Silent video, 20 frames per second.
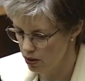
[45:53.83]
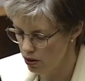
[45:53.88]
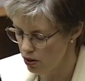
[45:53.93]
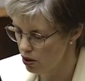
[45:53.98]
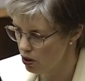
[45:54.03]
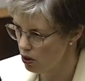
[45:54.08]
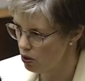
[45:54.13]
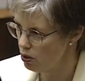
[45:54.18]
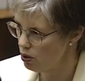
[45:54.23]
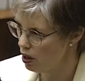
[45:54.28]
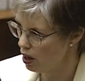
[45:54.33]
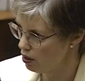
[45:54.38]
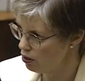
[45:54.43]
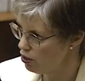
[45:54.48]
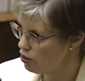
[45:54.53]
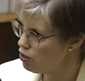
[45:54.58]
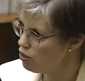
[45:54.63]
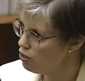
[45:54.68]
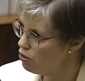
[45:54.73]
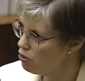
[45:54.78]
so I'll
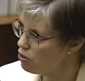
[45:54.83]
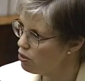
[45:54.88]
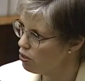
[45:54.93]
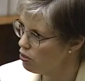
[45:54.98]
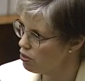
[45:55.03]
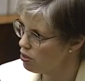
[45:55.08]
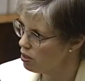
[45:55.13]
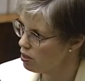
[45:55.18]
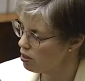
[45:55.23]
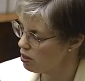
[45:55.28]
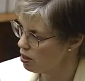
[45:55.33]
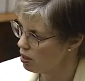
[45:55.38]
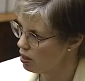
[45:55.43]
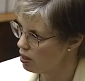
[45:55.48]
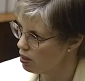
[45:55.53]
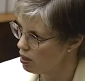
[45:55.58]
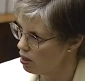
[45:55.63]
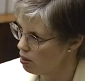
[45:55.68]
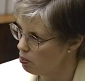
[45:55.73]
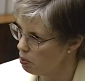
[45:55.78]
just use those as an
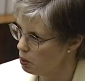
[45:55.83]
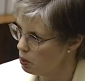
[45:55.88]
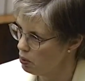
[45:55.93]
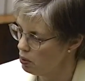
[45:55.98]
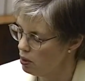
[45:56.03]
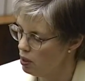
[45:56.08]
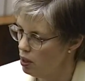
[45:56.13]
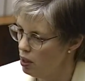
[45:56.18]
example.